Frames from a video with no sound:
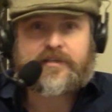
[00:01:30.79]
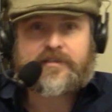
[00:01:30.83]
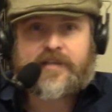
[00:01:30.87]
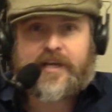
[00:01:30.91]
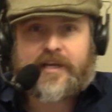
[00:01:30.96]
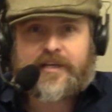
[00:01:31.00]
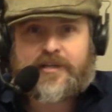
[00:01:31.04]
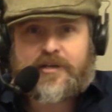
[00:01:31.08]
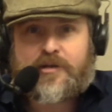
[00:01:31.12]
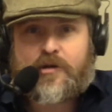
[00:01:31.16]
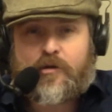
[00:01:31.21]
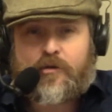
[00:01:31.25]

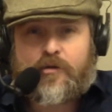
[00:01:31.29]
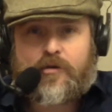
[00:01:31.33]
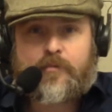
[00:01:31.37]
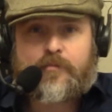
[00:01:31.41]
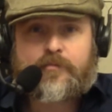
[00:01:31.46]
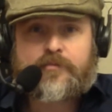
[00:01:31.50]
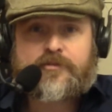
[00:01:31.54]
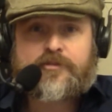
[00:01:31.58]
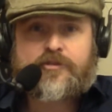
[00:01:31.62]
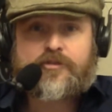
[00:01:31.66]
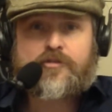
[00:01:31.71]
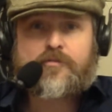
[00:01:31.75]
Technical
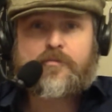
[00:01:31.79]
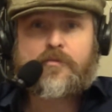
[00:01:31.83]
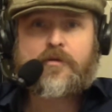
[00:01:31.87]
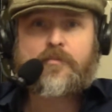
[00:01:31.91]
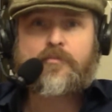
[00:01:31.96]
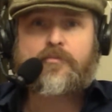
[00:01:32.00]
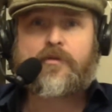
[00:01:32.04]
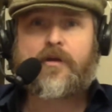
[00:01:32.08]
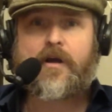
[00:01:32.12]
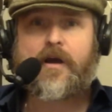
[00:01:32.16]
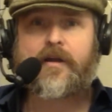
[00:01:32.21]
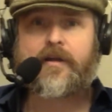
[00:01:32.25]
consumer
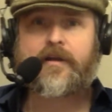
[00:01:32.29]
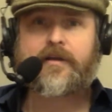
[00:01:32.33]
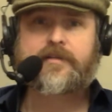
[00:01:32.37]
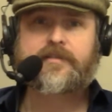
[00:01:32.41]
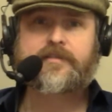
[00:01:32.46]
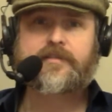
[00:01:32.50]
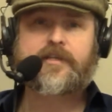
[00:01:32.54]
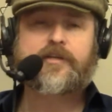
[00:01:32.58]
products,